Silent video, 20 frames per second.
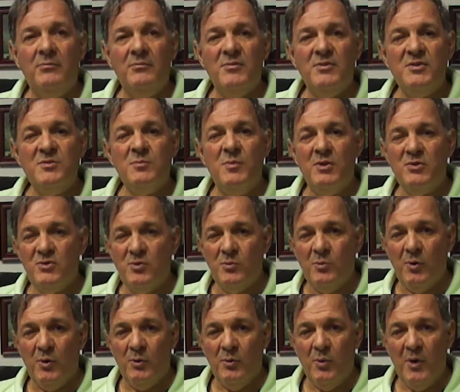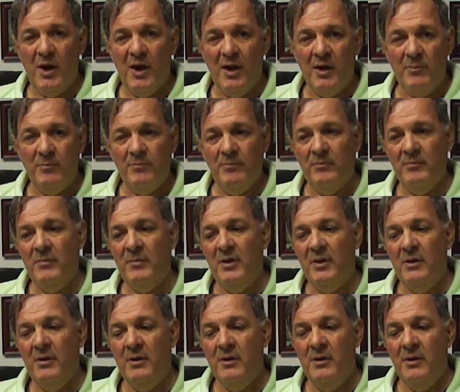special program
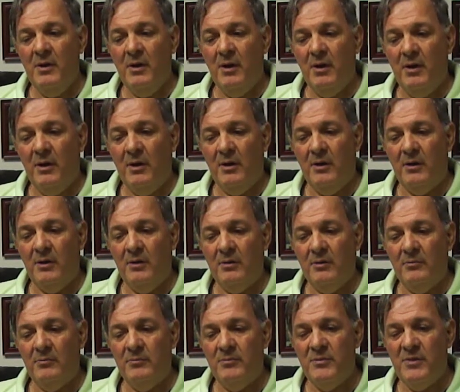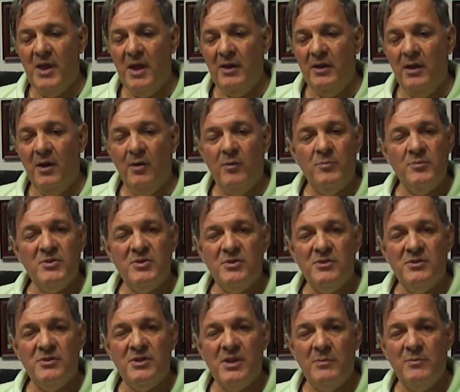that helps
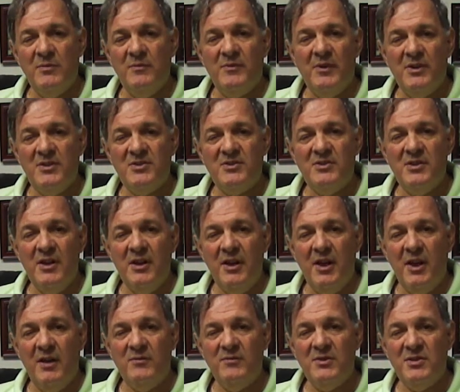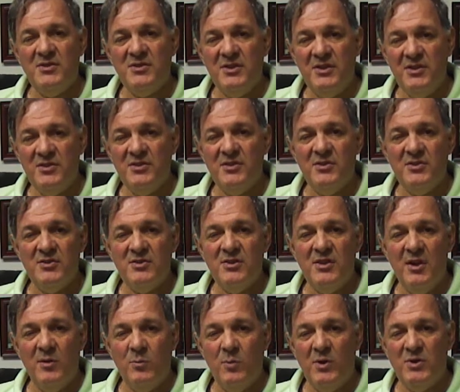some of us that have diseases
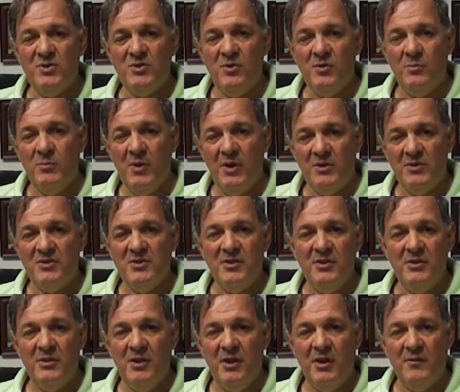that Western medicine